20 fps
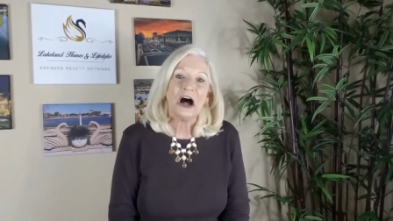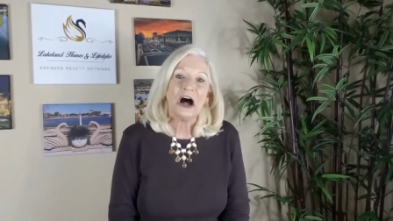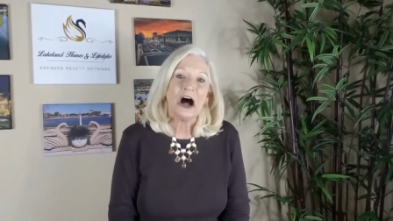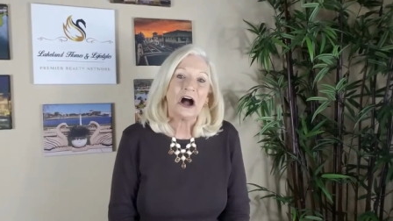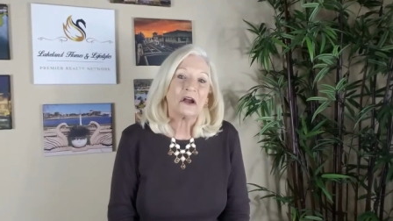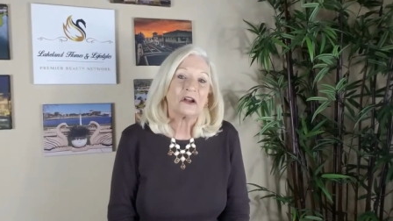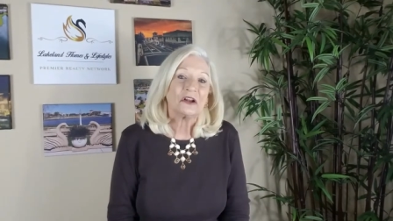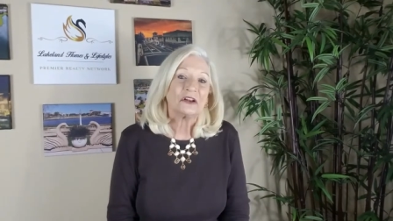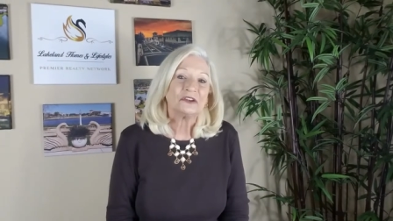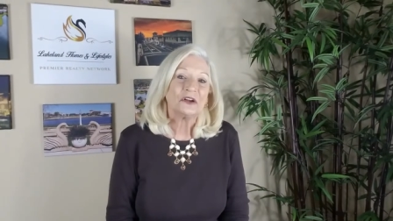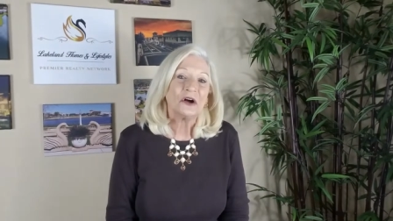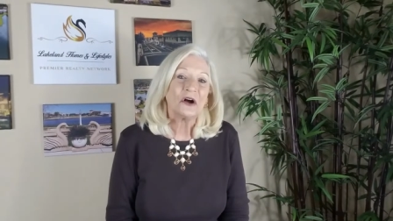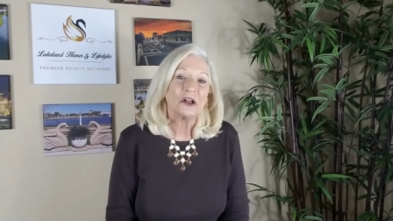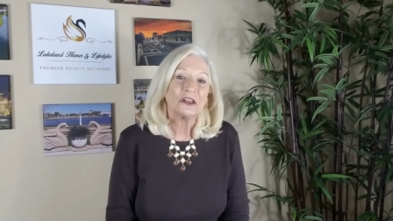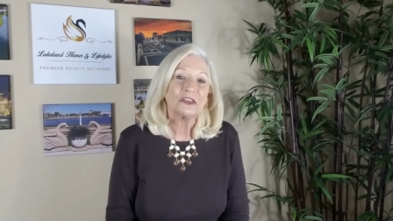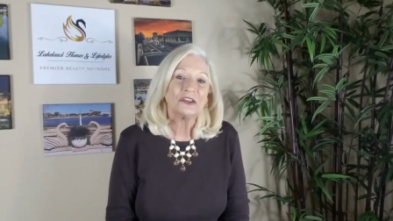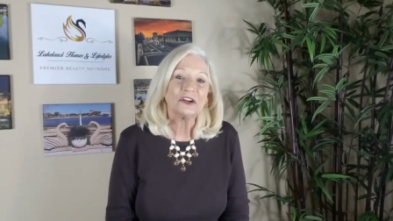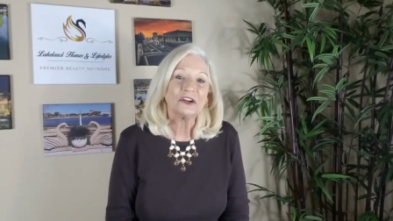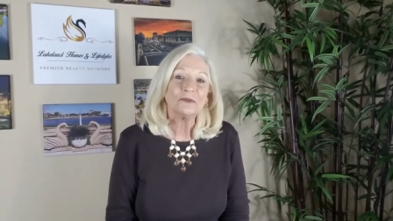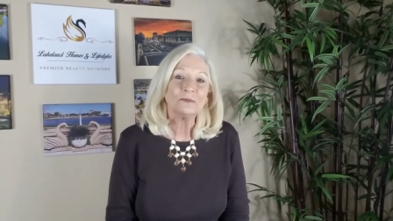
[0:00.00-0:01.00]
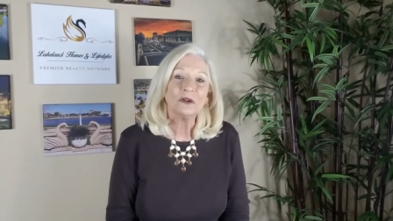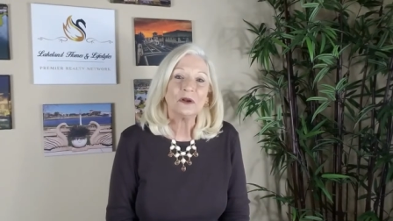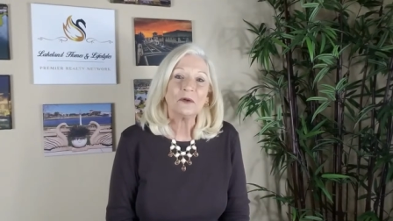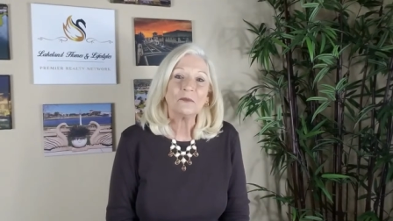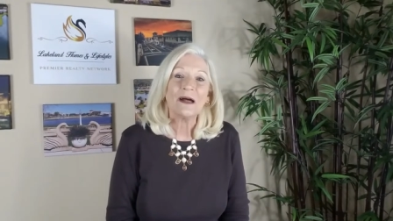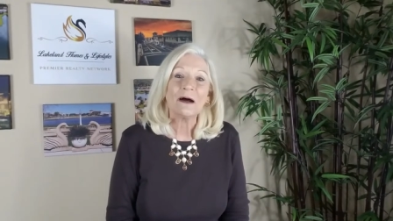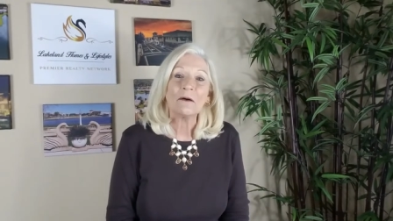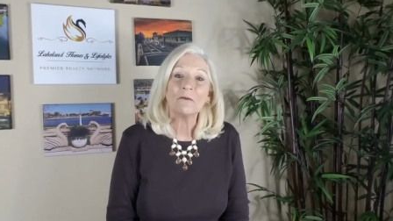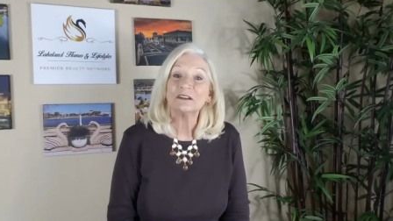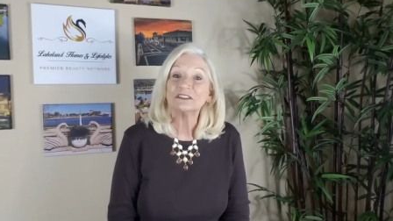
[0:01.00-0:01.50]
I'm going to talk a little bit
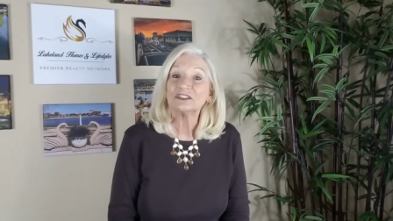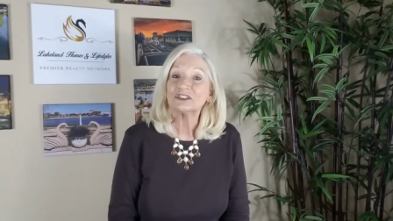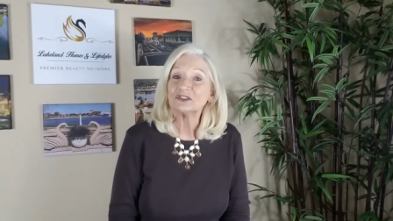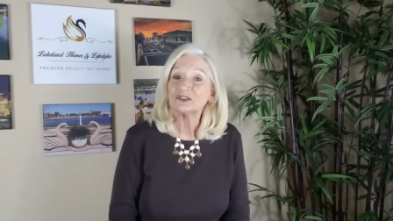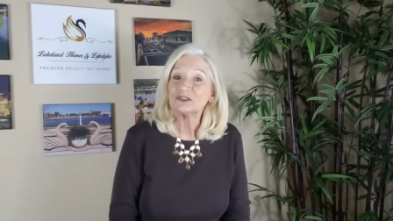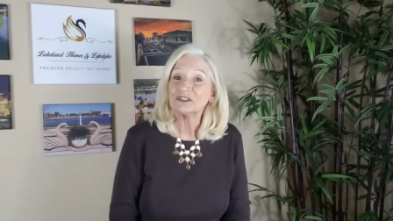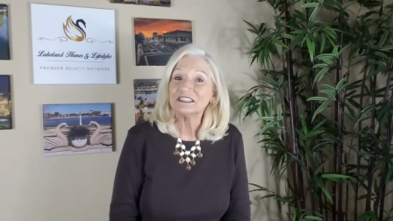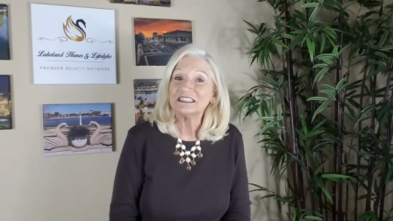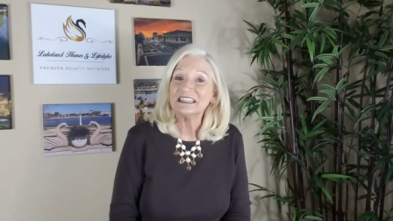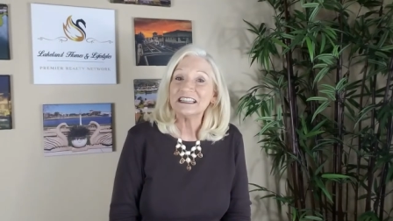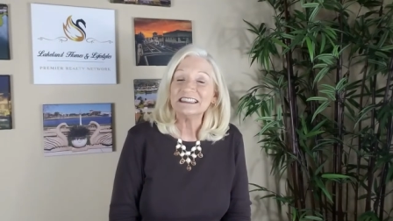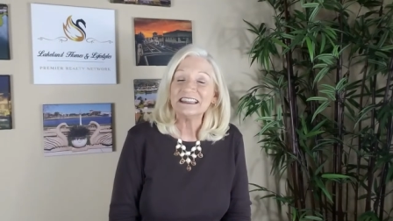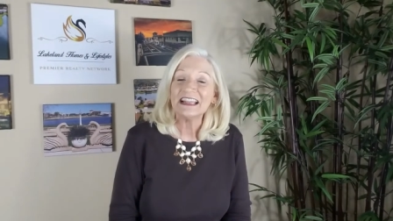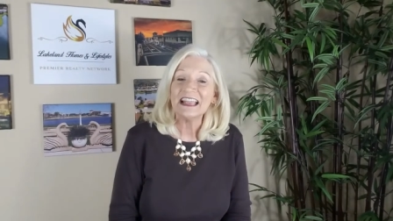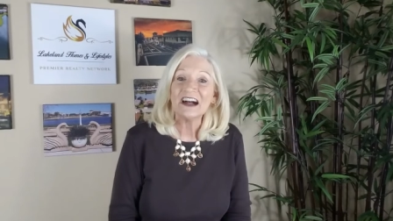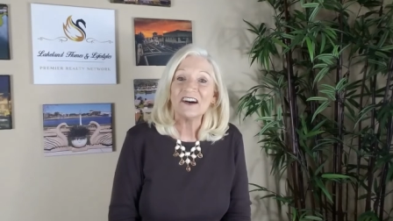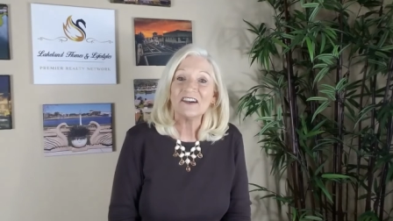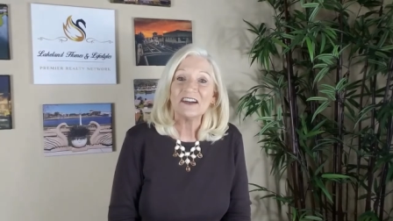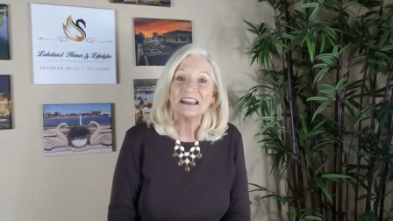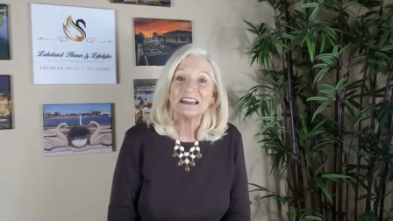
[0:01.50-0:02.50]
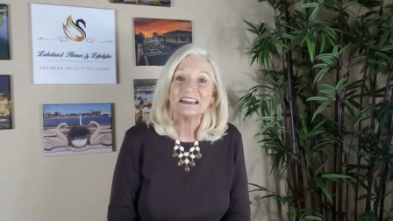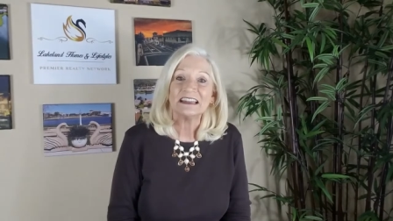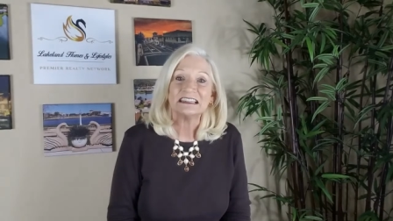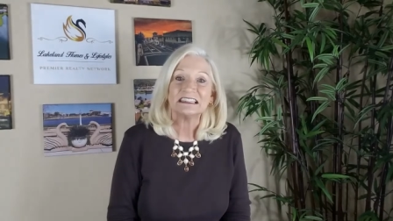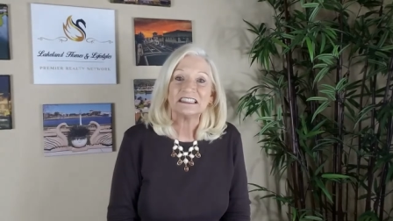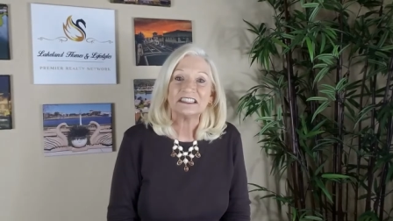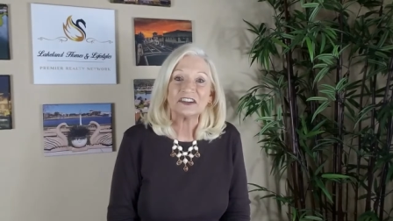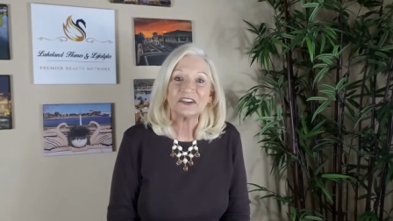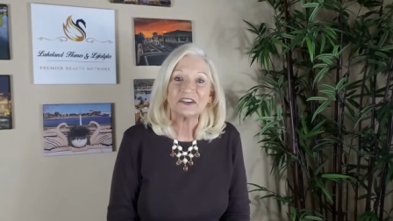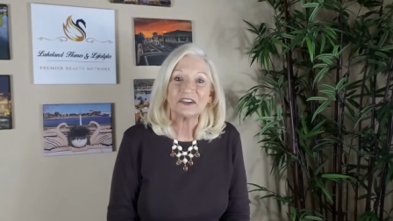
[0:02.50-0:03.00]
about what's trending now in
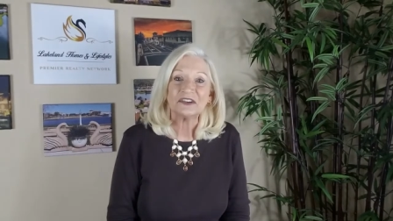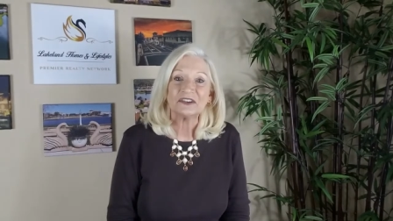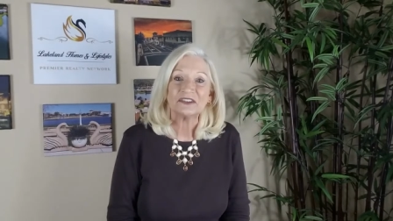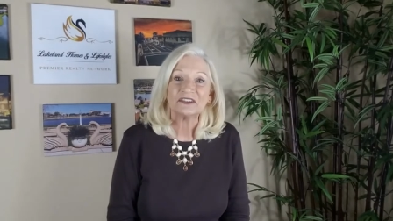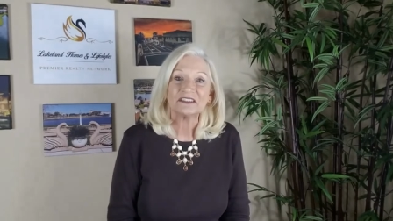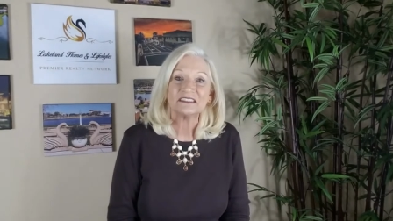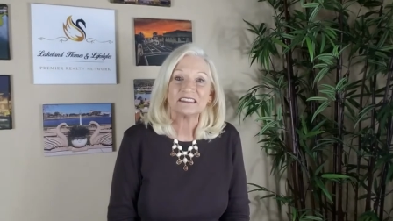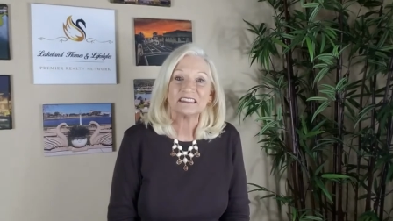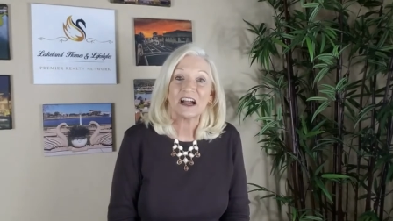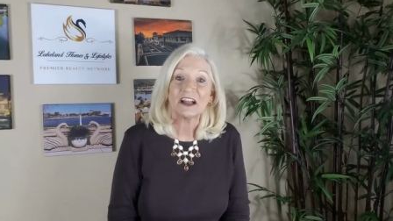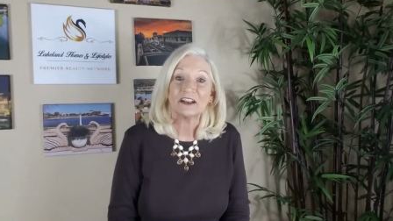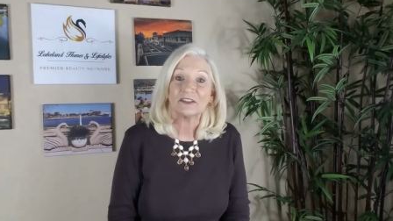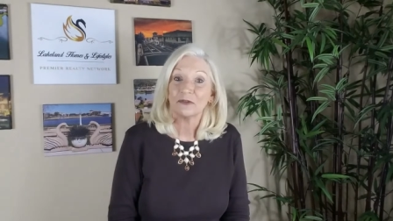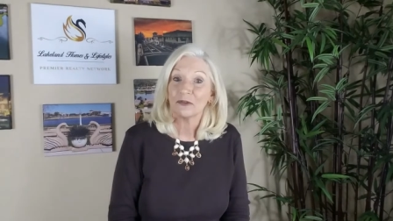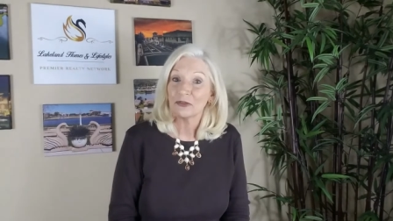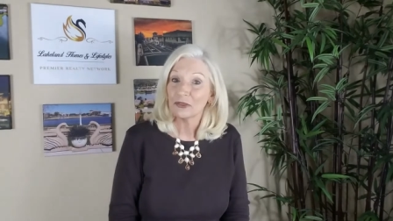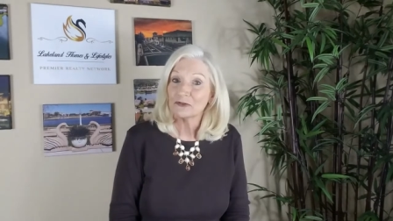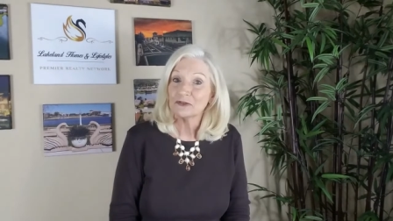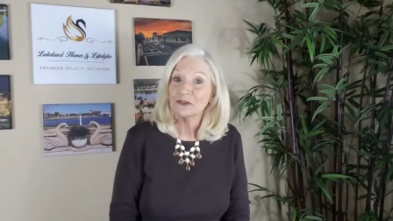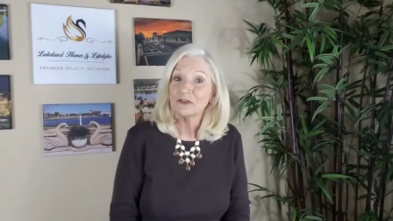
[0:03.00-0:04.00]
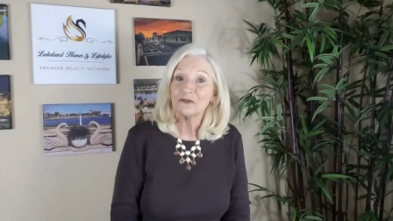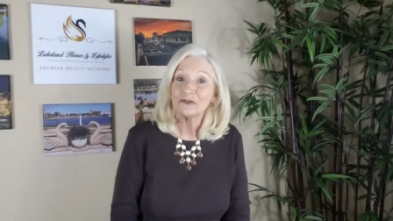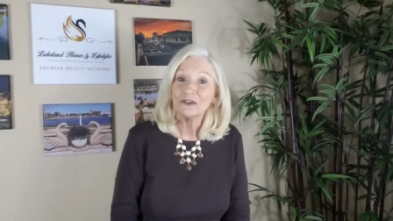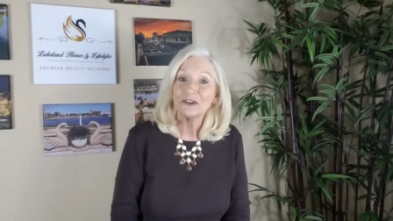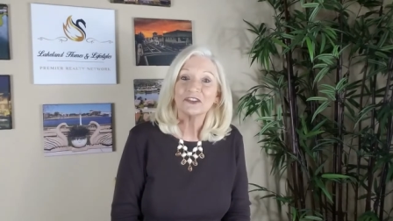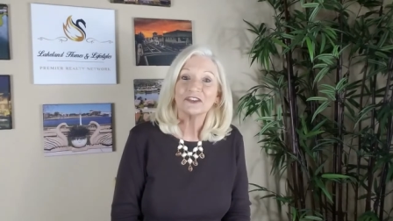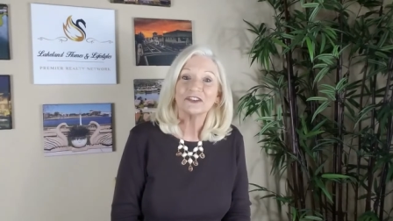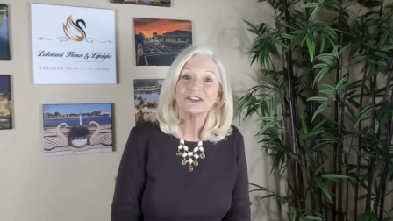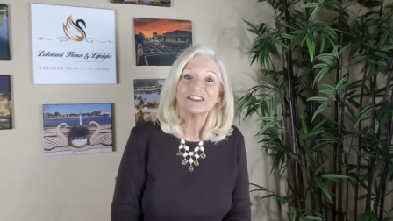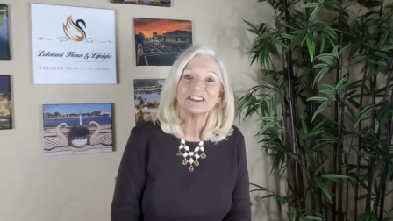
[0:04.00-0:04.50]
interior design through
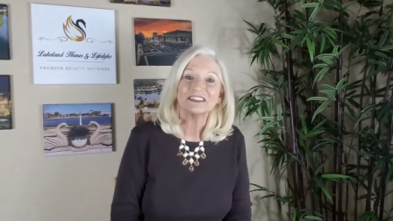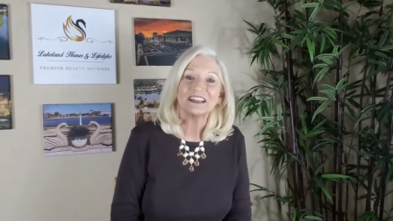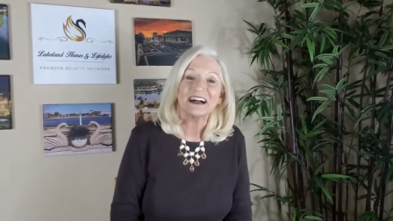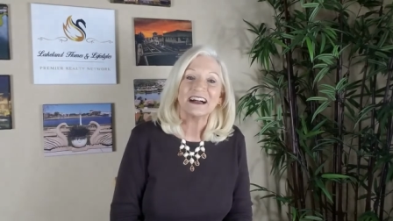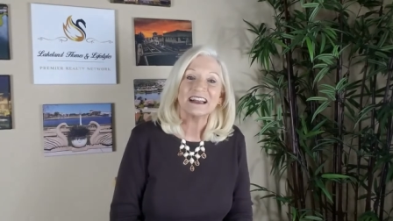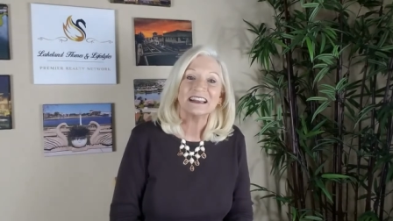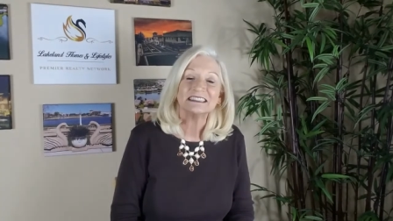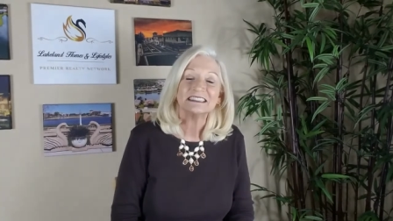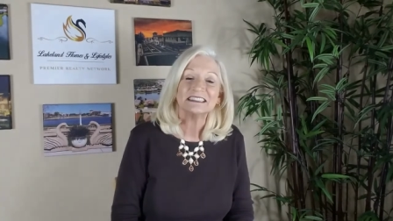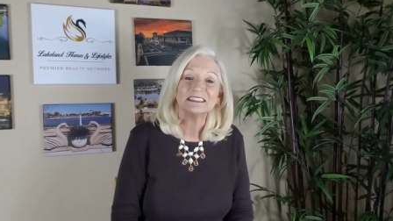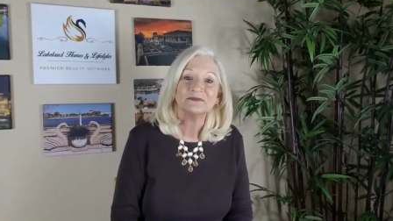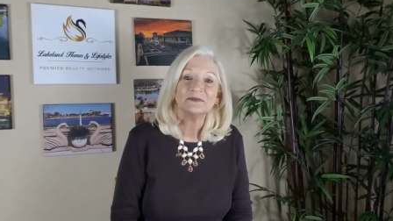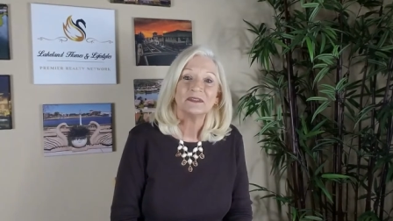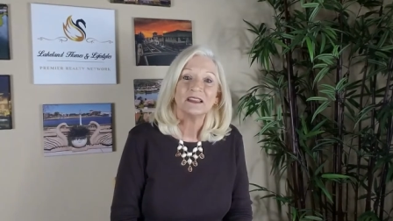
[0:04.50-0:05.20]
realtors' eyes,